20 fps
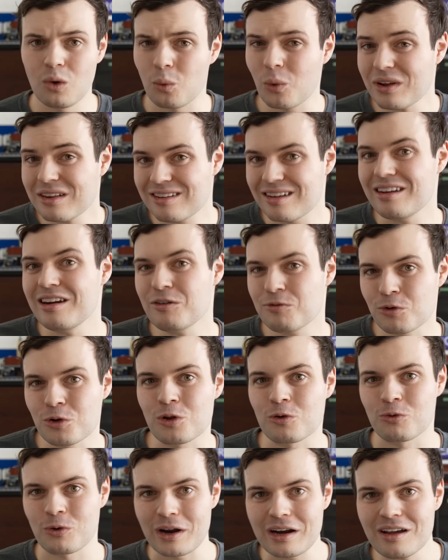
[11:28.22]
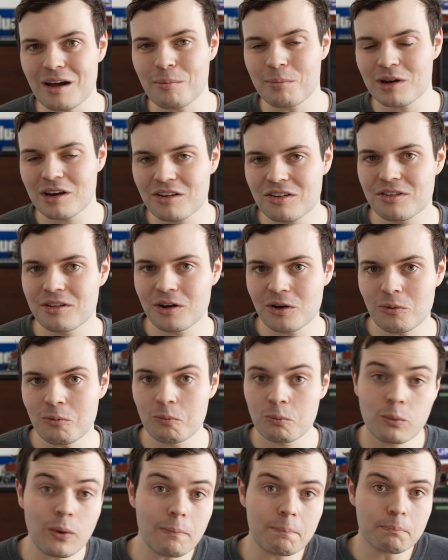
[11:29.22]
What's in it for the freight companies though?
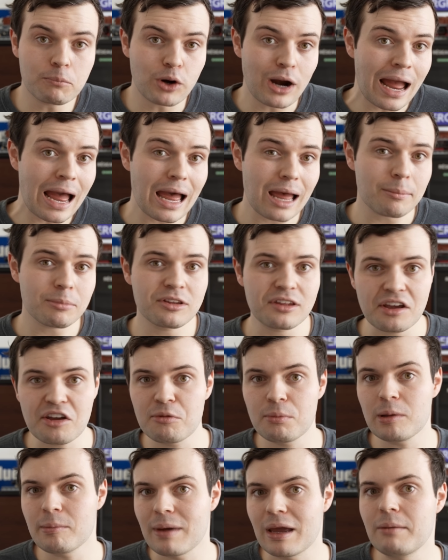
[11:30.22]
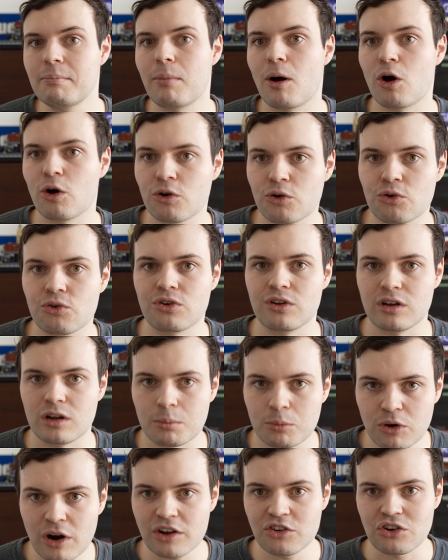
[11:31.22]
Well, perhaps they could be made partners in the
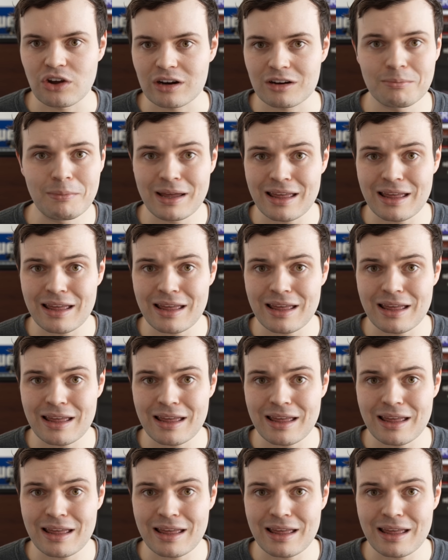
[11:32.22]
project,